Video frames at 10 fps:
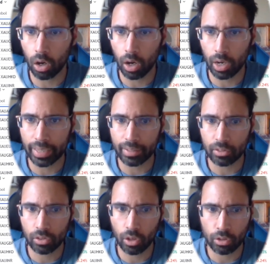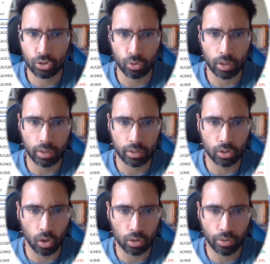against the Australian
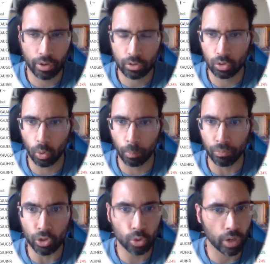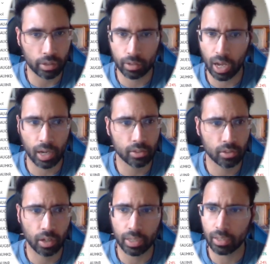dollar there. So new record highs
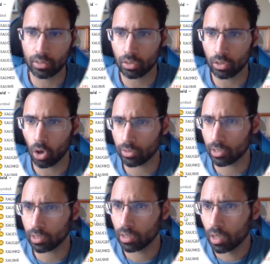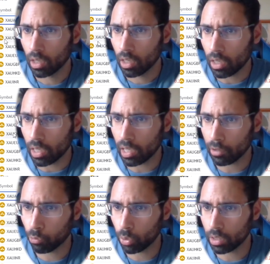against the Aussie.
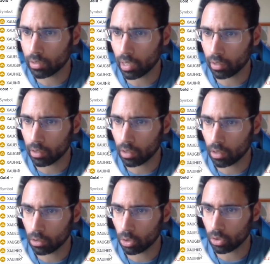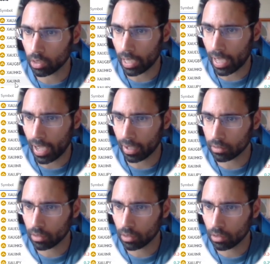If we take a look
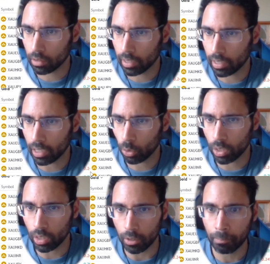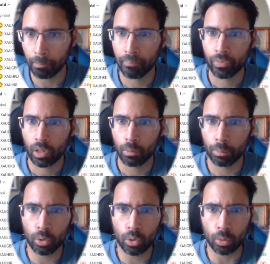at the Kiwi,
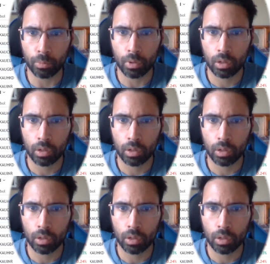boom,